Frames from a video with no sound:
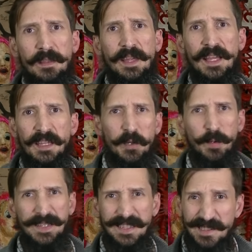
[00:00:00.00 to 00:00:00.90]
That
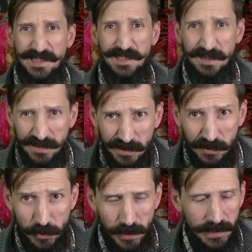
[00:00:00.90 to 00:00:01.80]
liquid latex is still
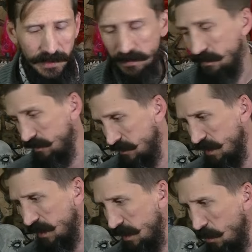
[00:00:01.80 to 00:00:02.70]
drying. It's
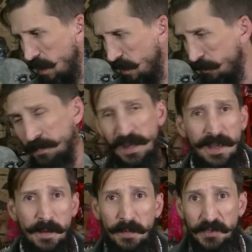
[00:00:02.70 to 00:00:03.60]
taking a while,
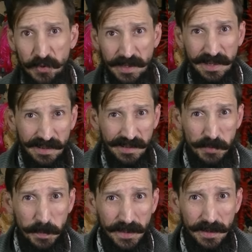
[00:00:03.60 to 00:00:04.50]
but you can speed